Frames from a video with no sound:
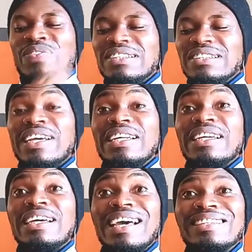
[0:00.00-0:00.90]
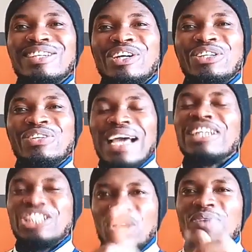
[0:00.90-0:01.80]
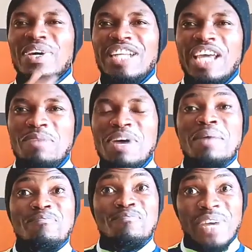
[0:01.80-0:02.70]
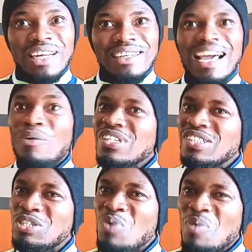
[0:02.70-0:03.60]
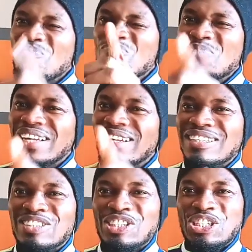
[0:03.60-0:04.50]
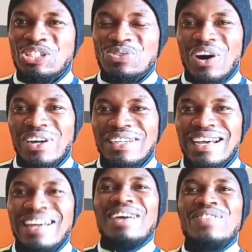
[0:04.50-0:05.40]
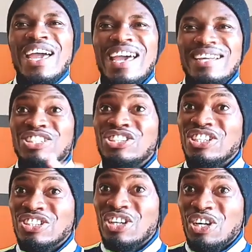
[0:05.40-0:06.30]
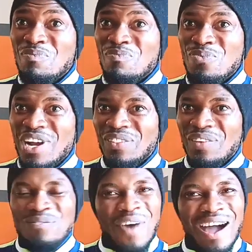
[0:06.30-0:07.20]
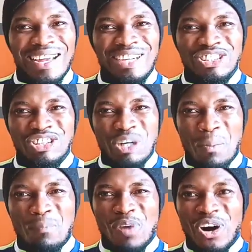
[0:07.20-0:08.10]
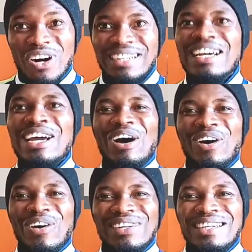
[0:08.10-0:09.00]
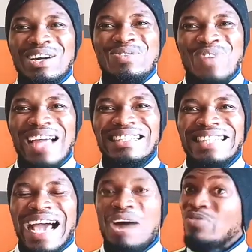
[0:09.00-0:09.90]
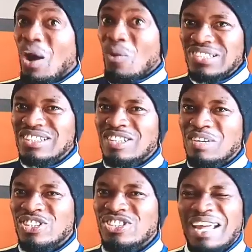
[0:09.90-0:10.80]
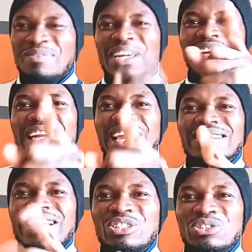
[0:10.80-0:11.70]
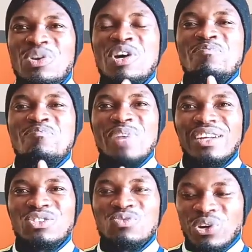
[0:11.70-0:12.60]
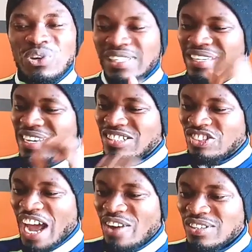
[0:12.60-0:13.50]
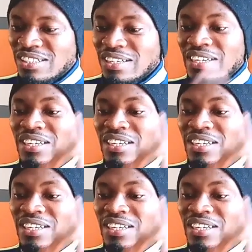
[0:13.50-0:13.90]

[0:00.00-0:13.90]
this lady is gonna do. Yeah, she goes by the name Milli. I wanna see what Milli is gonna do on here. The hit she's gonna bring, the fire she's gonna burn on here right now. Without wasting so much time, let's get into Milli's world. It's titled